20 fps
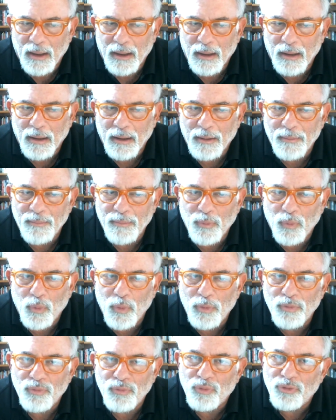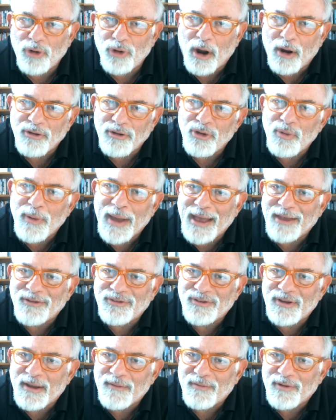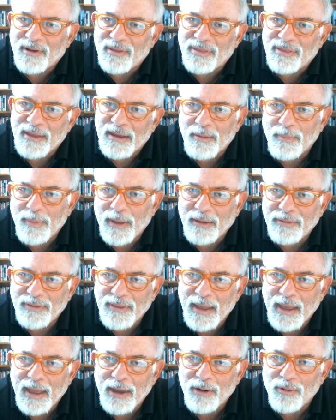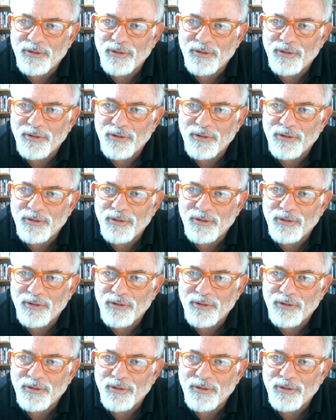Are you asked ever to think about that,